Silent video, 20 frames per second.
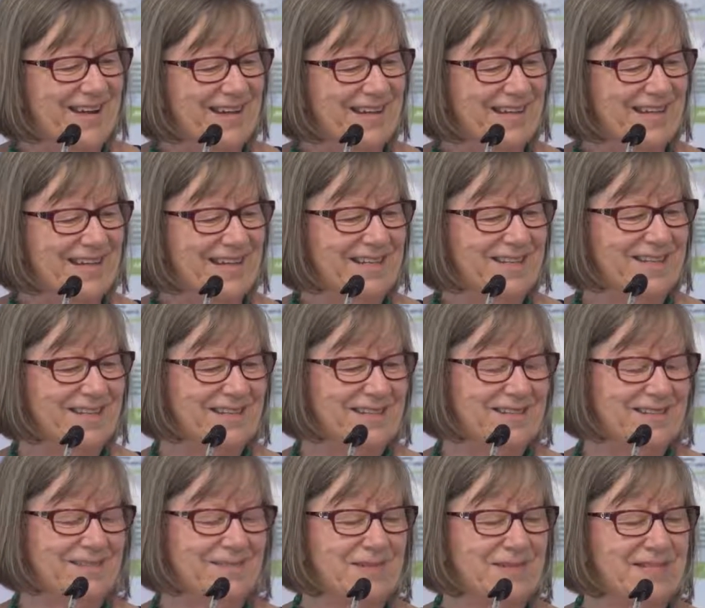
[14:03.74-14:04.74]

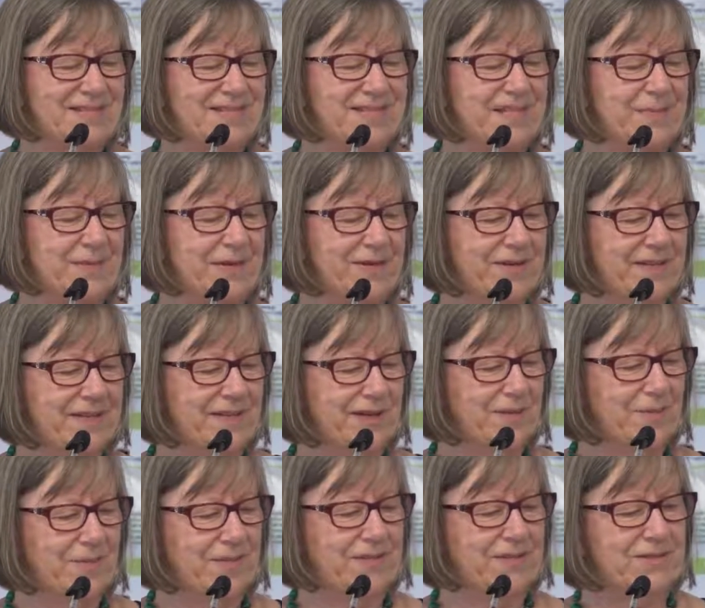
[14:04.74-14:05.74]
this experience
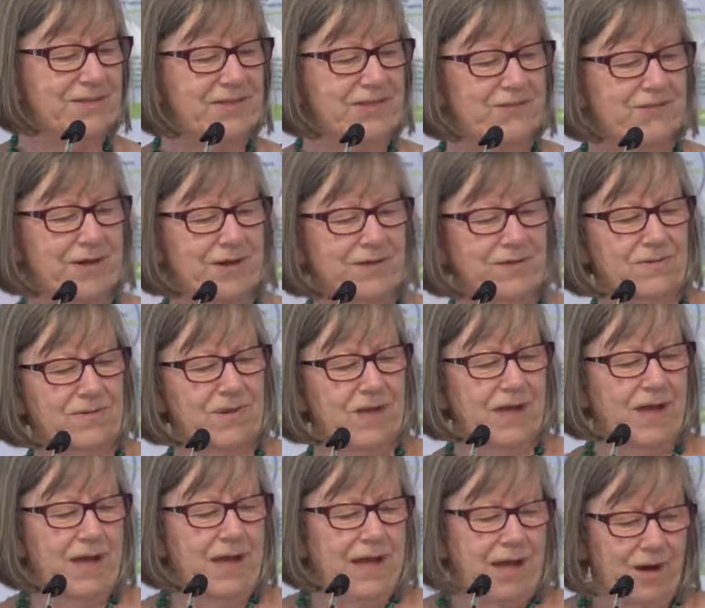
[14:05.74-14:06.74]
helped me
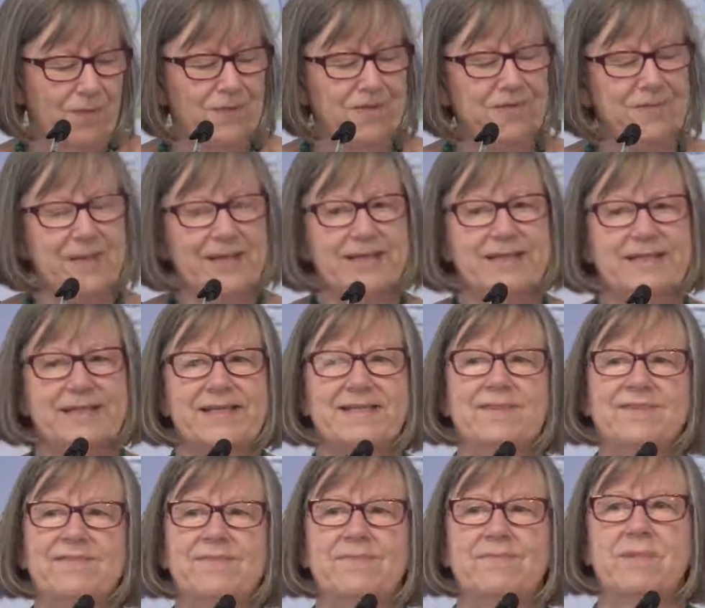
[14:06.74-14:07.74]
to make
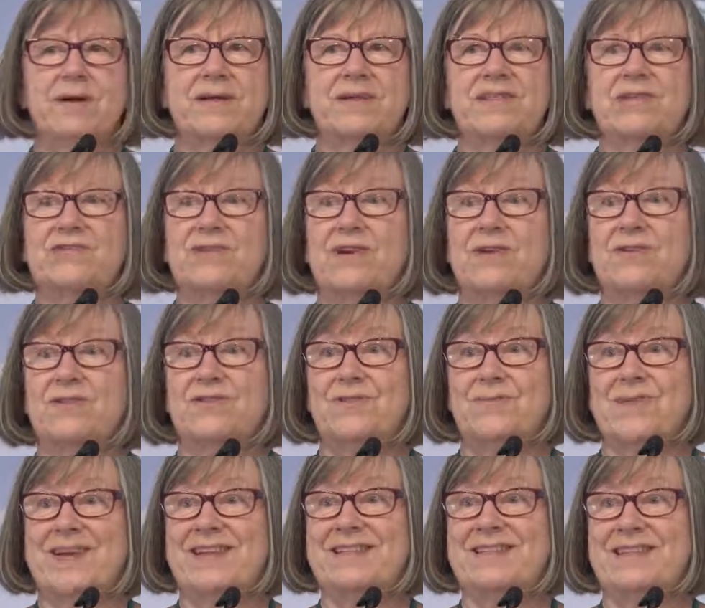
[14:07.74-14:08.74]
sense of my struggle to
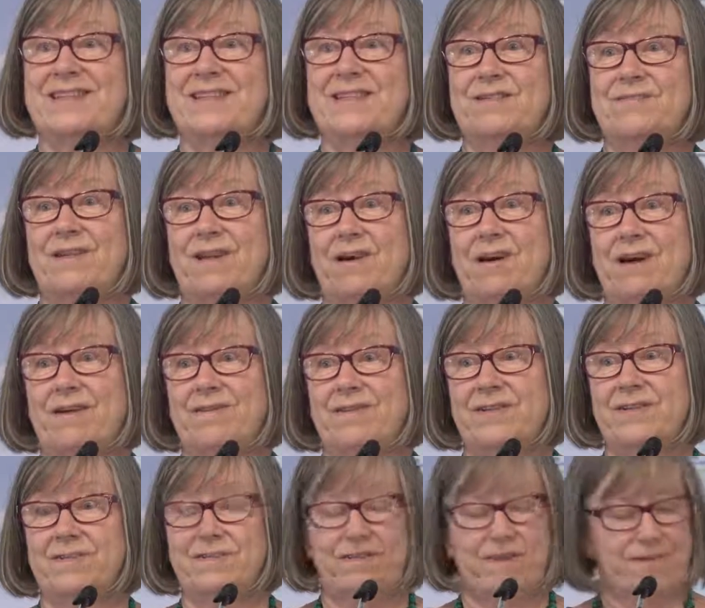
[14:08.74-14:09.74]
make sense of life
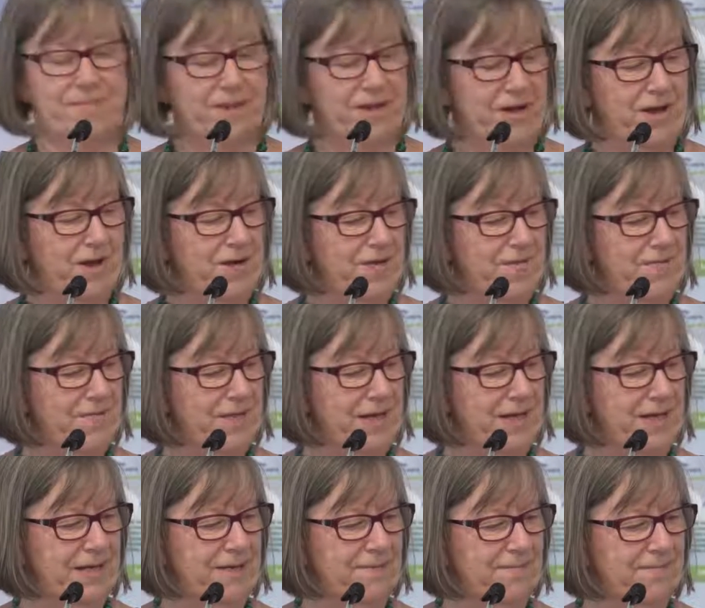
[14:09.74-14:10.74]
and to find my own
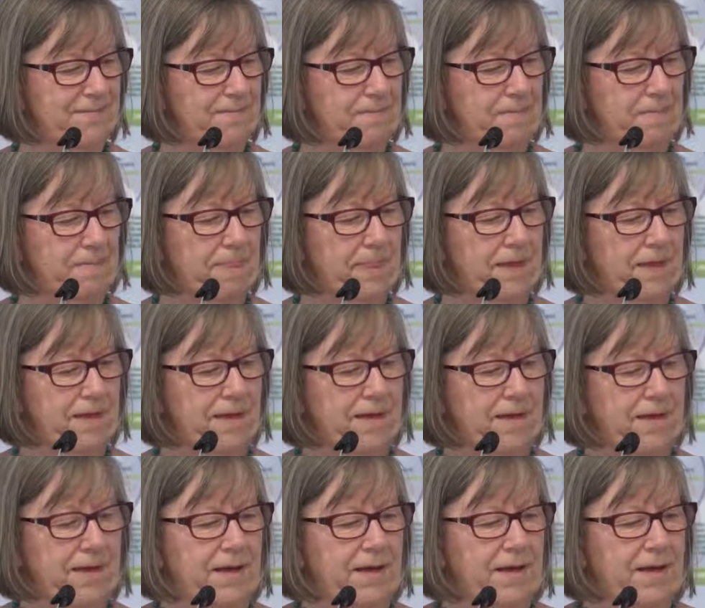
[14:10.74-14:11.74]
meaning.
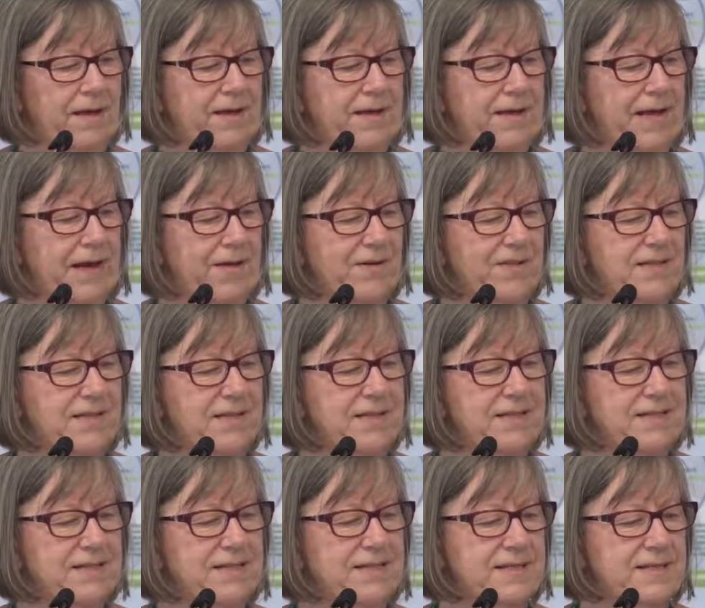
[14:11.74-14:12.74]
Now, in the
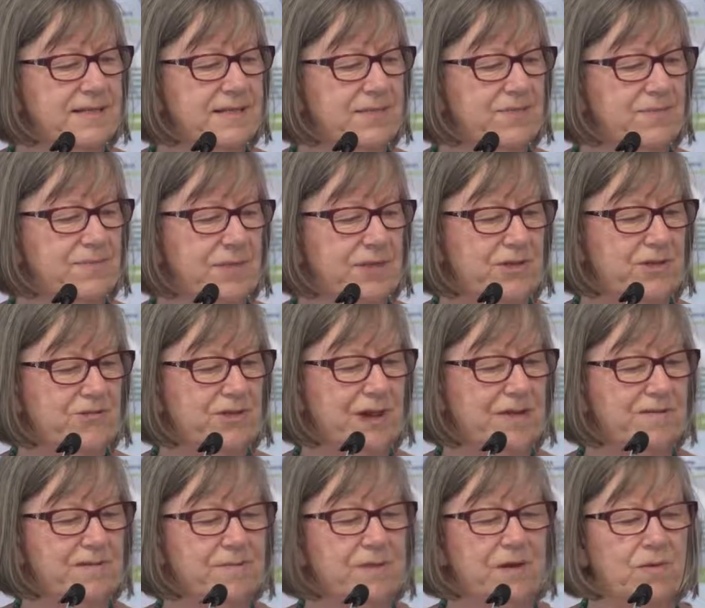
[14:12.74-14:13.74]
years since, through my
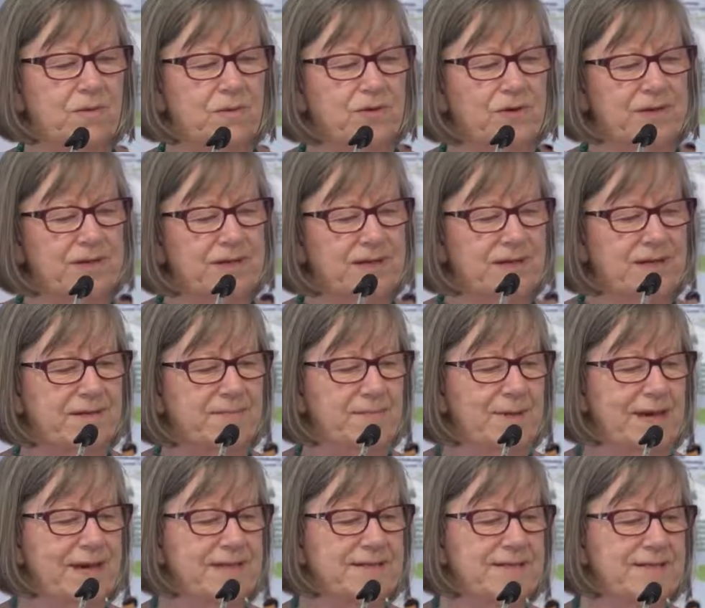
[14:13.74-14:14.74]
travel, my work and
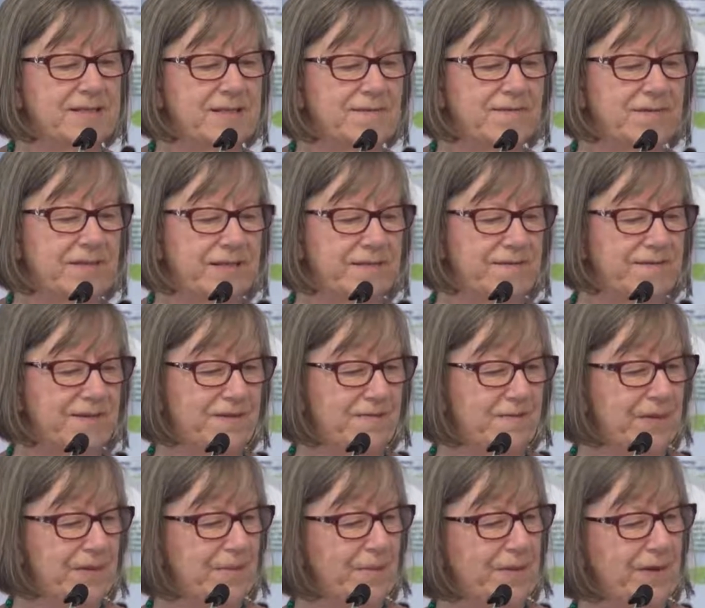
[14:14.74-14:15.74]
places I've lived, I've
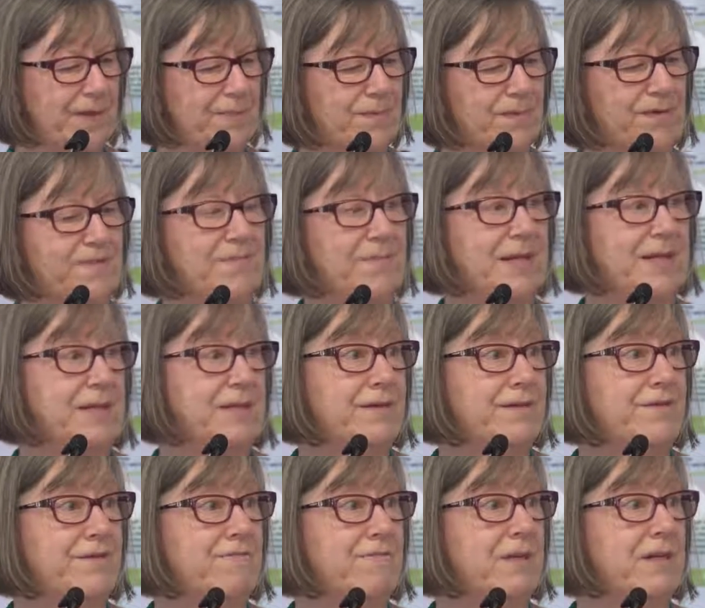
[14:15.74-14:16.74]
met people of many
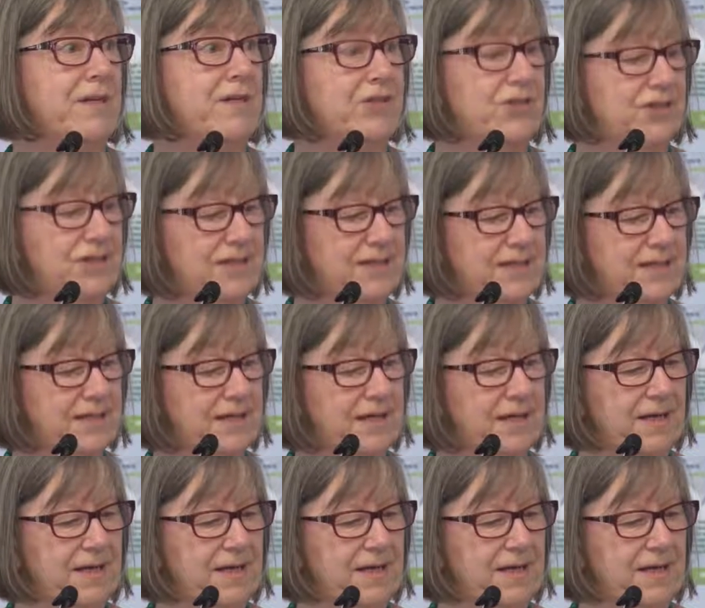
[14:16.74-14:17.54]
different religions